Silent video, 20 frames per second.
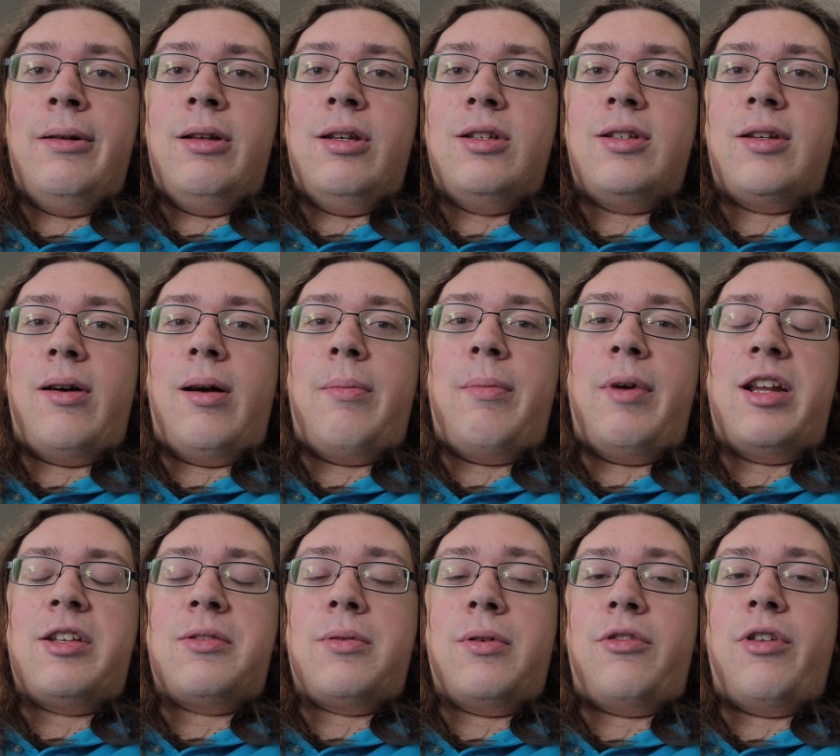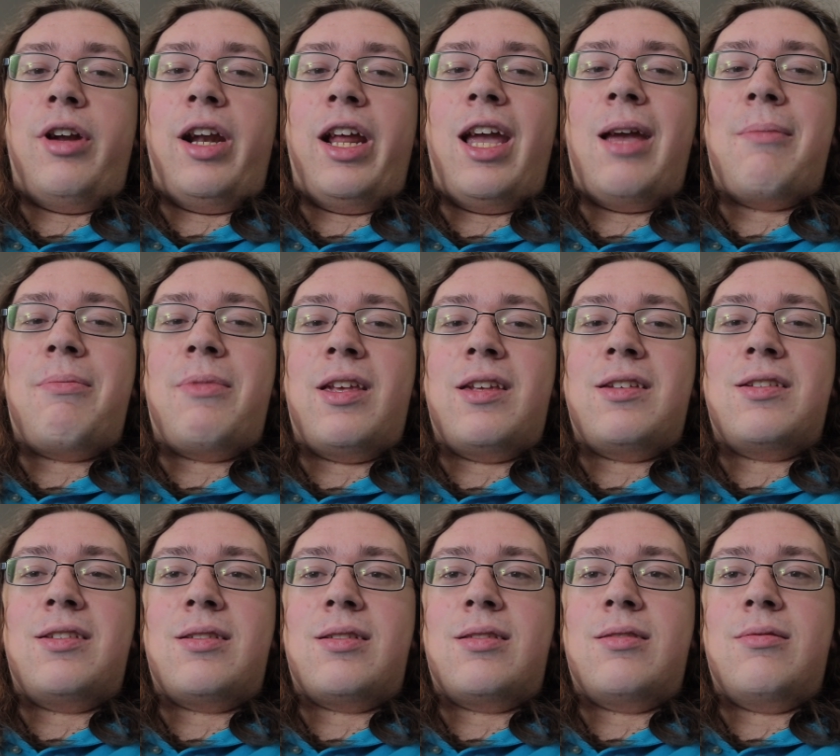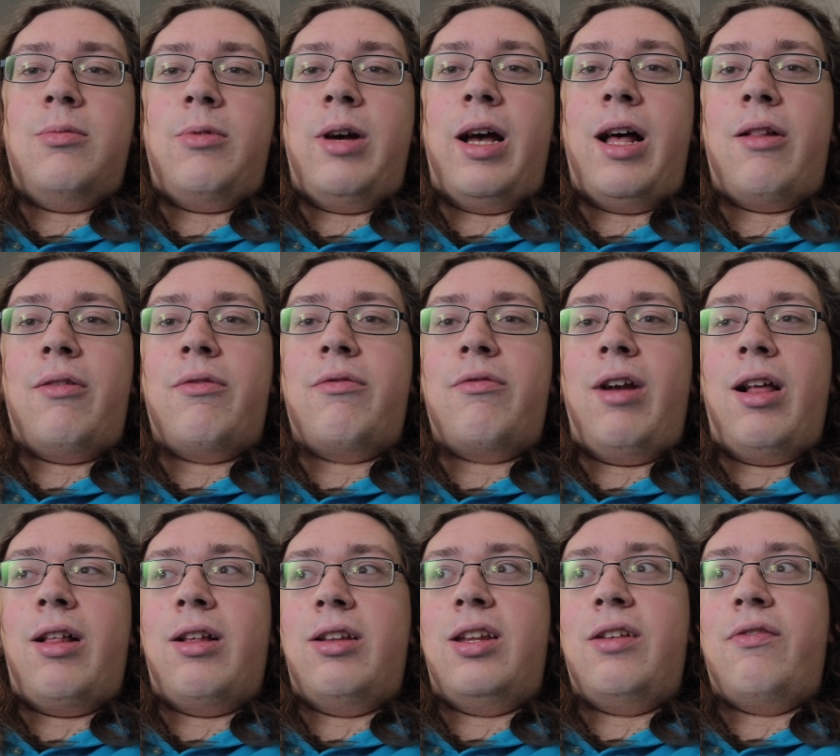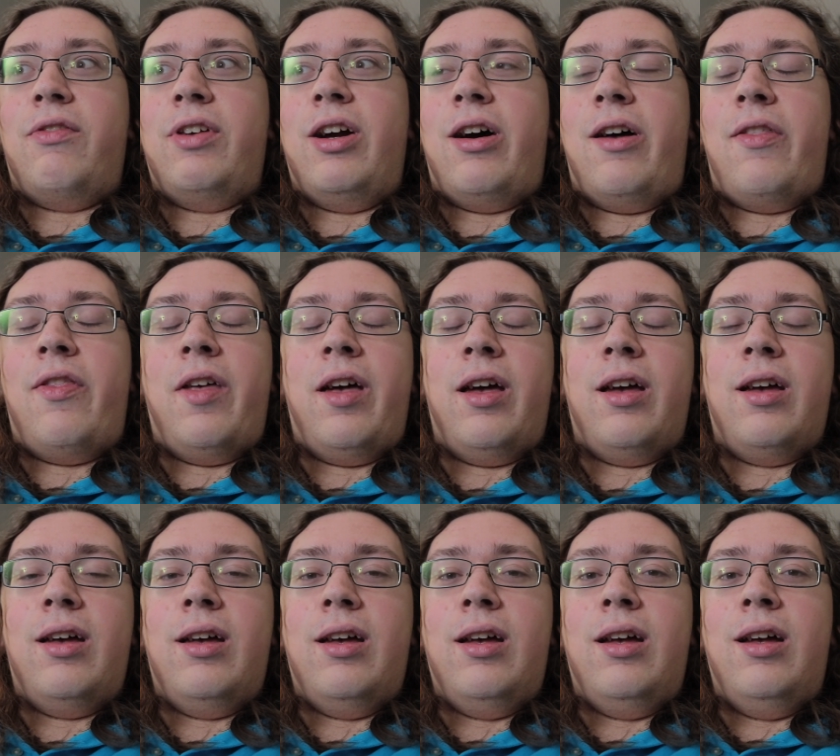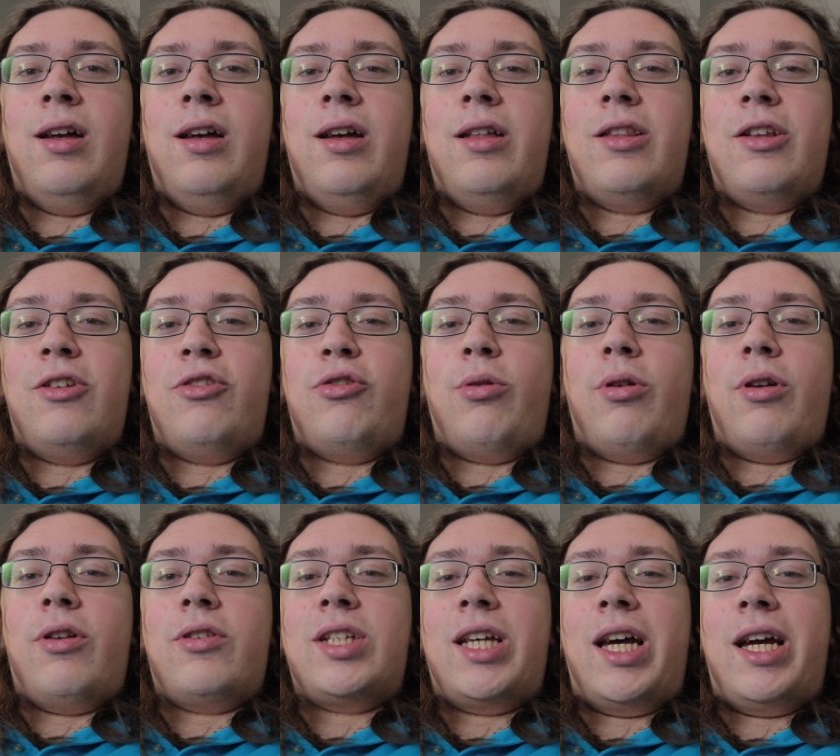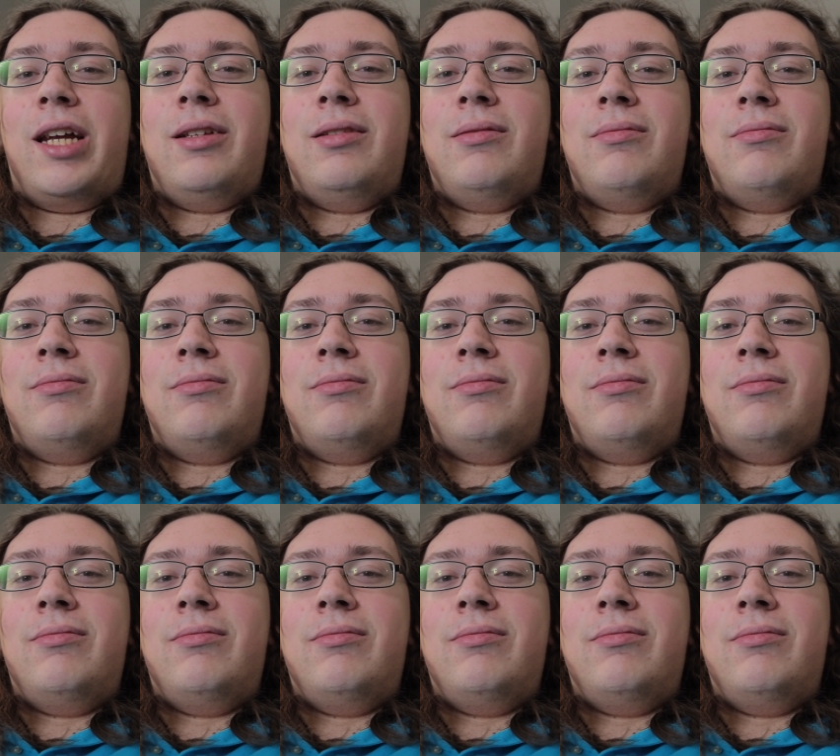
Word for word: So I might as well try to keep this, well, relatively on the, the shorter side.